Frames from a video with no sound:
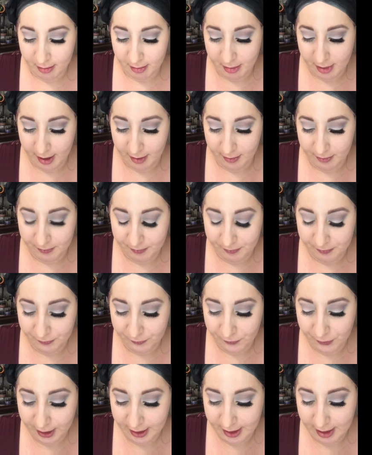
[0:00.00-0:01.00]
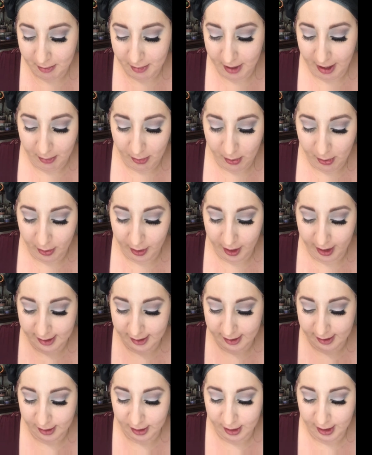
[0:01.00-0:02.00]
But for some people,
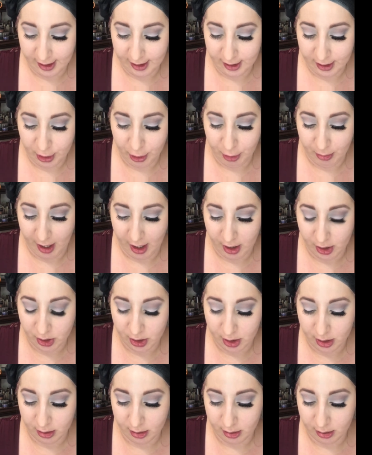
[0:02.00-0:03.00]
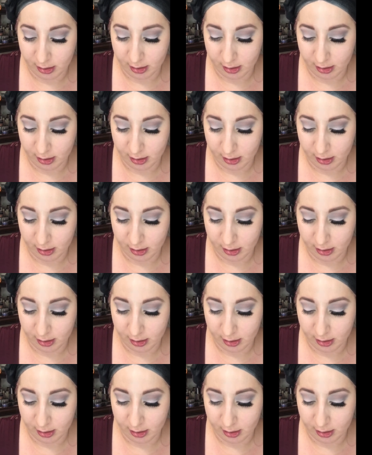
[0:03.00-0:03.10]
it's too much.